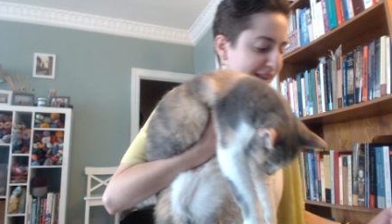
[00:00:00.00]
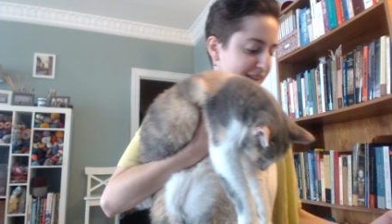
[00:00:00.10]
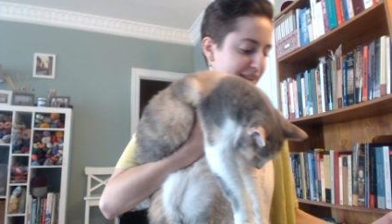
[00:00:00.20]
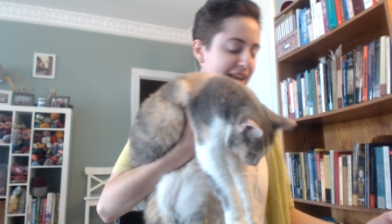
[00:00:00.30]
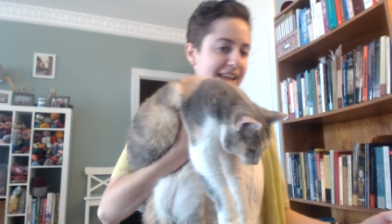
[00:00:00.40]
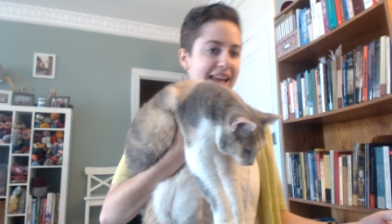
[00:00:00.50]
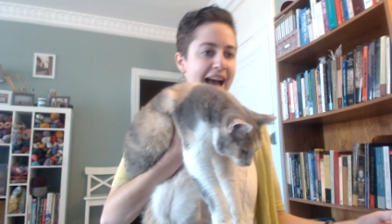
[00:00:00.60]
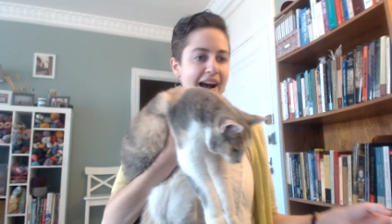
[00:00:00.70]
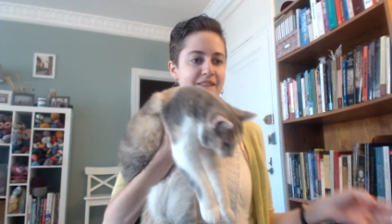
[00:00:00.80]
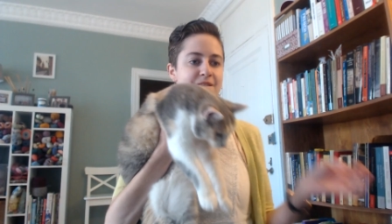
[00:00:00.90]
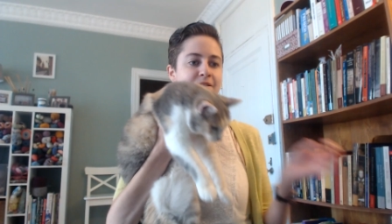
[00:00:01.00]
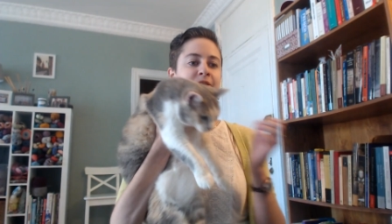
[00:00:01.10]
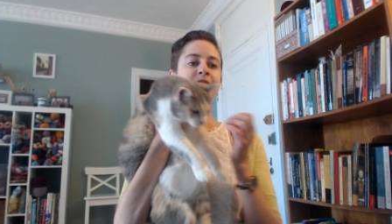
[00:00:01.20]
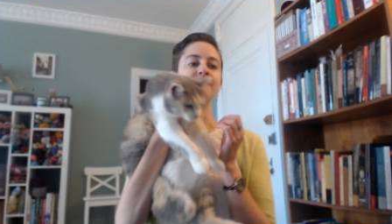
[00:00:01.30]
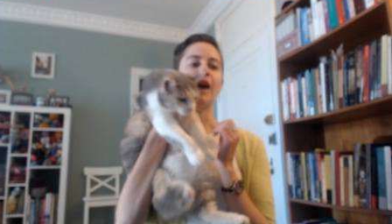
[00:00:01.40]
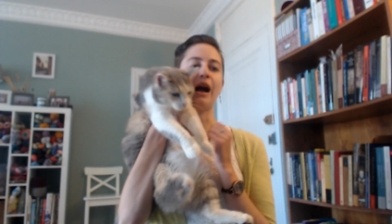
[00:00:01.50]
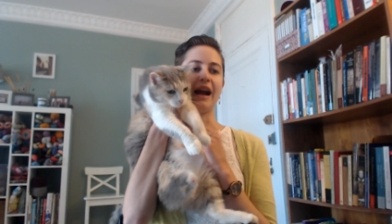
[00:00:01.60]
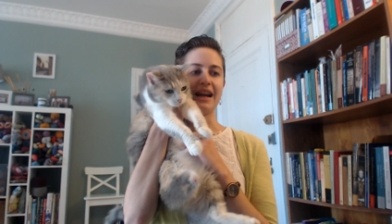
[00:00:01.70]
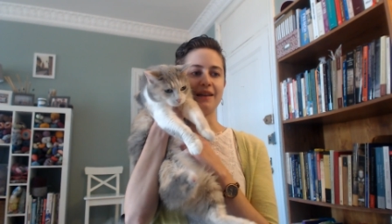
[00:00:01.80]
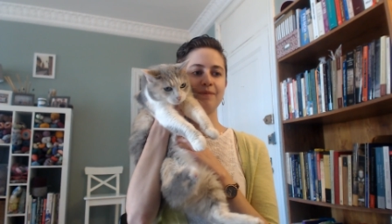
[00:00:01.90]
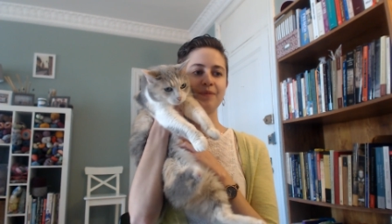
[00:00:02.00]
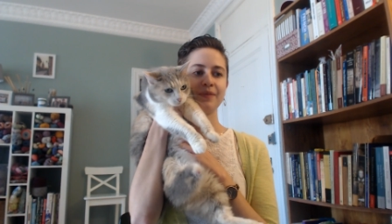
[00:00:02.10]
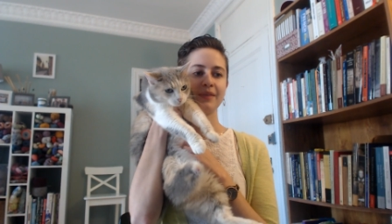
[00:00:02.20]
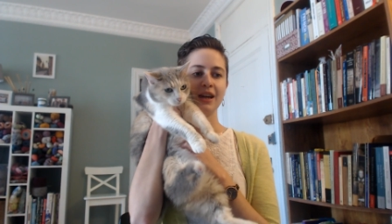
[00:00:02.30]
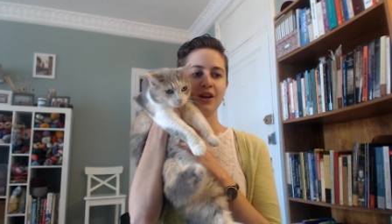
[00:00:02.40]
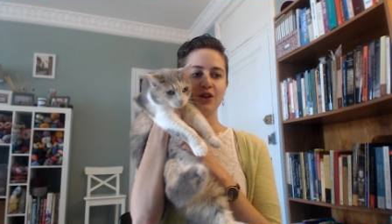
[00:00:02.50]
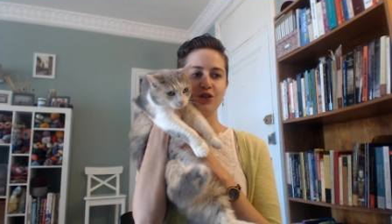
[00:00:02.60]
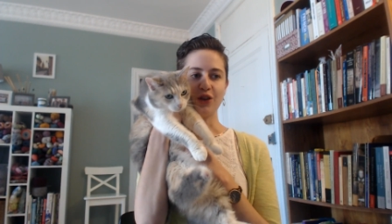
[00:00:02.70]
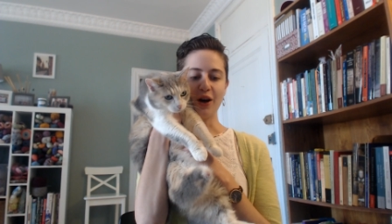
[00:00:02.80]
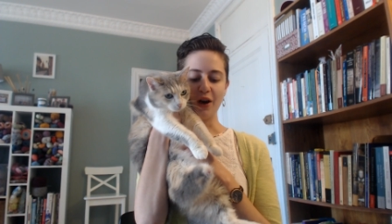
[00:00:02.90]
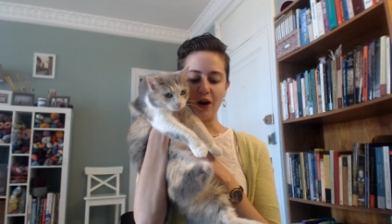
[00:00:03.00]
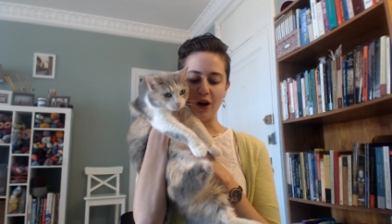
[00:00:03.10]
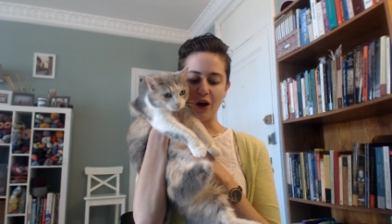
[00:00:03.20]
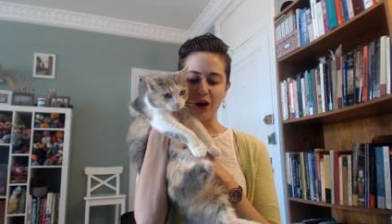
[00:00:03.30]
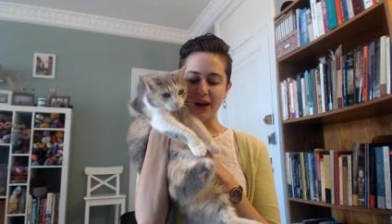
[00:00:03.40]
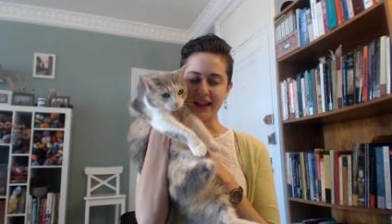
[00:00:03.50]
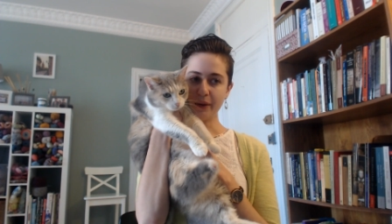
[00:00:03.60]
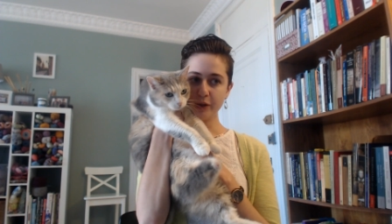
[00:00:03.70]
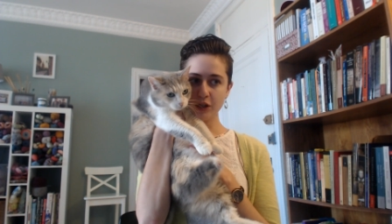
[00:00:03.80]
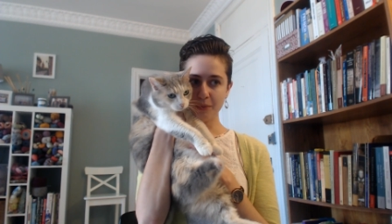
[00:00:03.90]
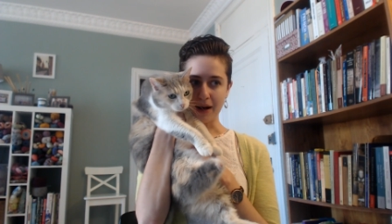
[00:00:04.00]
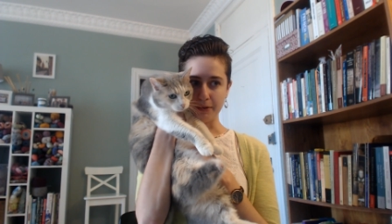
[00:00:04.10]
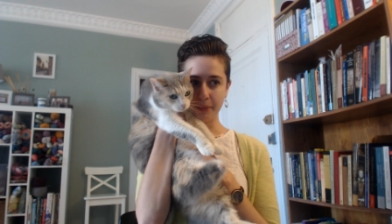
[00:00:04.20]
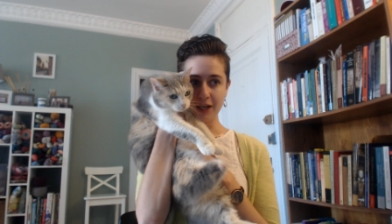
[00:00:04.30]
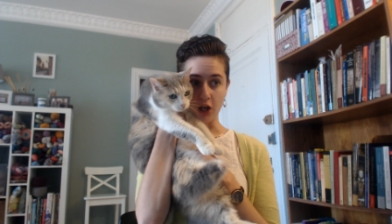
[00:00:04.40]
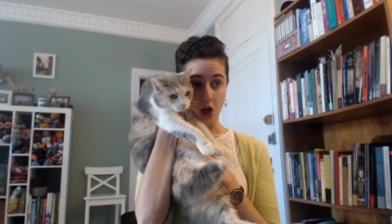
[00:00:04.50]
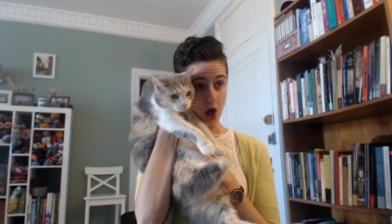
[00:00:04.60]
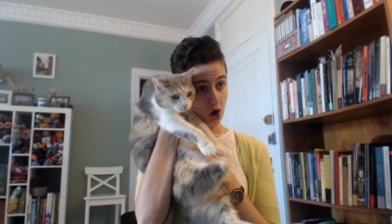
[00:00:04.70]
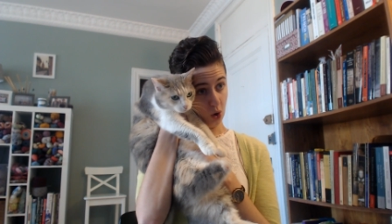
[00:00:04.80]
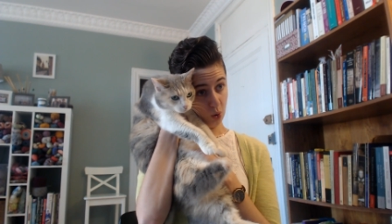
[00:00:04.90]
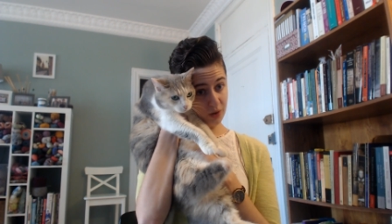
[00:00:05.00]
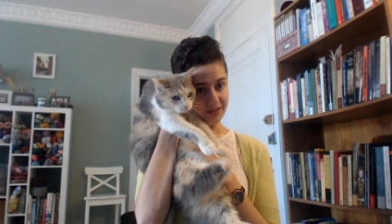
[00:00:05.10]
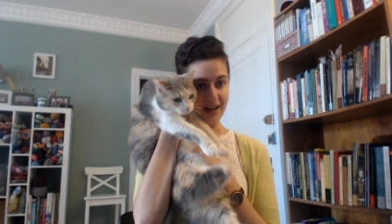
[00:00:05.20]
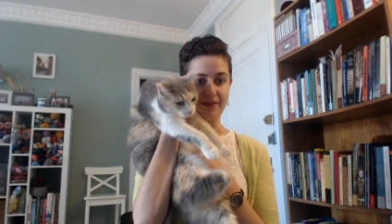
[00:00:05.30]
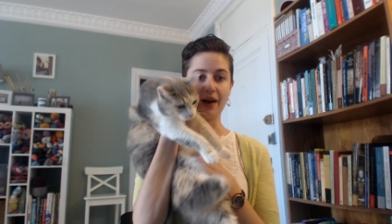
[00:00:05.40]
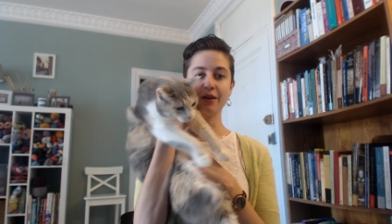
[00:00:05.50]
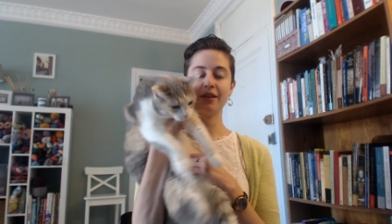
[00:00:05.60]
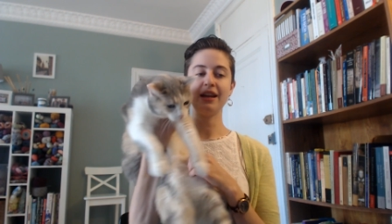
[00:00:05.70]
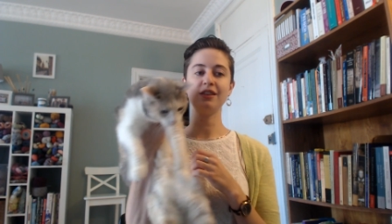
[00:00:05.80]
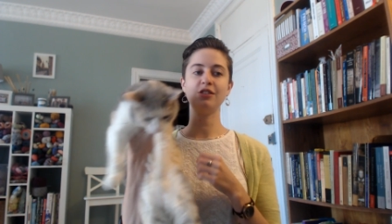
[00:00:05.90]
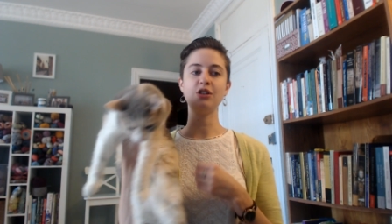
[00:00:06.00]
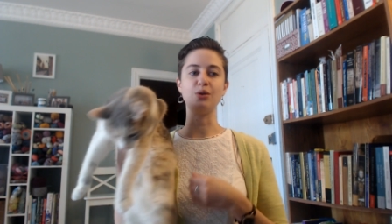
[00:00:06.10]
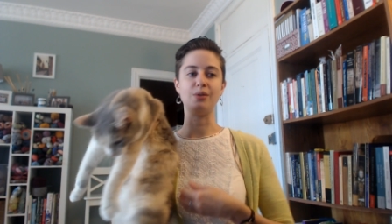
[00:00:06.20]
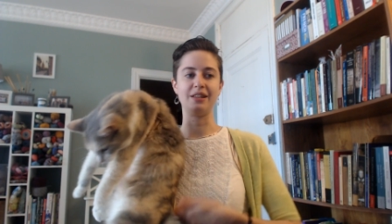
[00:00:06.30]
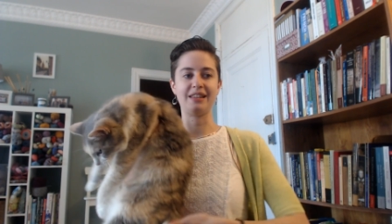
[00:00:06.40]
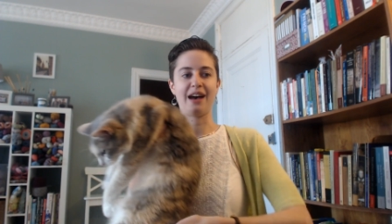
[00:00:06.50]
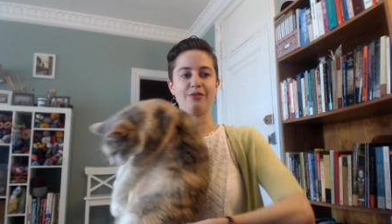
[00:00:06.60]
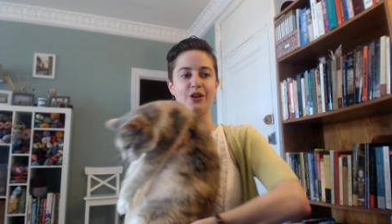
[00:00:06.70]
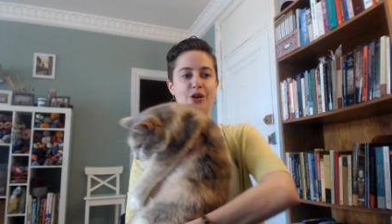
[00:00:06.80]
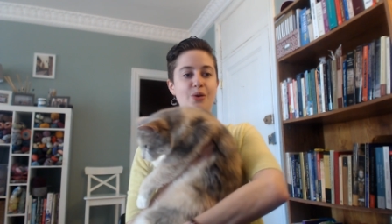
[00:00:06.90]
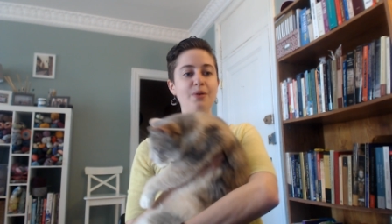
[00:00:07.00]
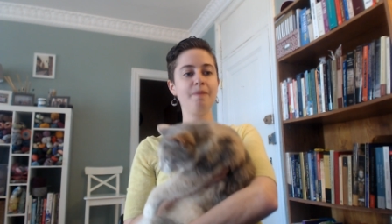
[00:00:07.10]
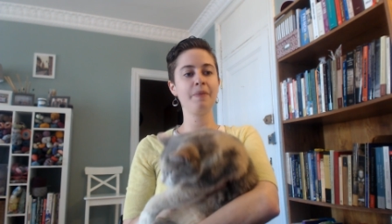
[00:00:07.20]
Yeah. All right. So I think we should probably go because I have other things to do this afternoon.